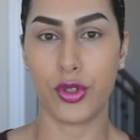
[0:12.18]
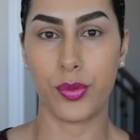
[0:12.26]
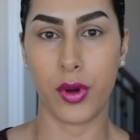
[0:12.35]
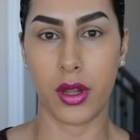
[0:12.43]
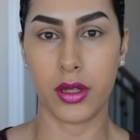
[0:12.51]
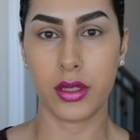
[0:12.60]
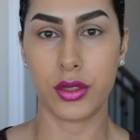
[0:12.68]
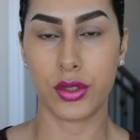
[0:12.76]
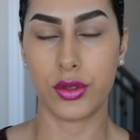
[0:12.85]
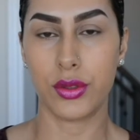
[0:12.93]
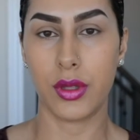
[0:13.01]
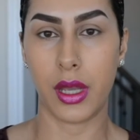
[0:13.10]
products to
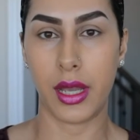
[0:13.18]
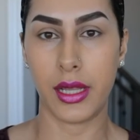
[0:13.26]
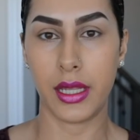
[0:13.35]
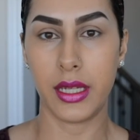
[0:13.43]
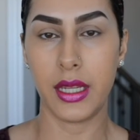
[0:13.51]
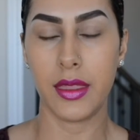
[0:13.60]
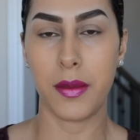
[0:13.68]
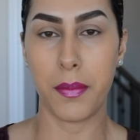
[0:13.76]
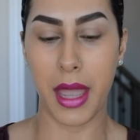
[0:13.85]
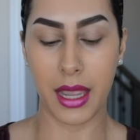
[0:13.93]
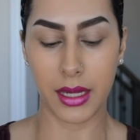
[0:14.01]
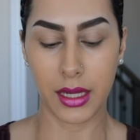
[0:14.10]
do the highlighting, the
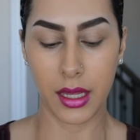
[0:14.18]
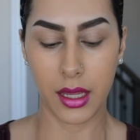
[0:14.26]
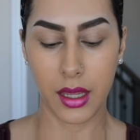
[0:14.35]
MAC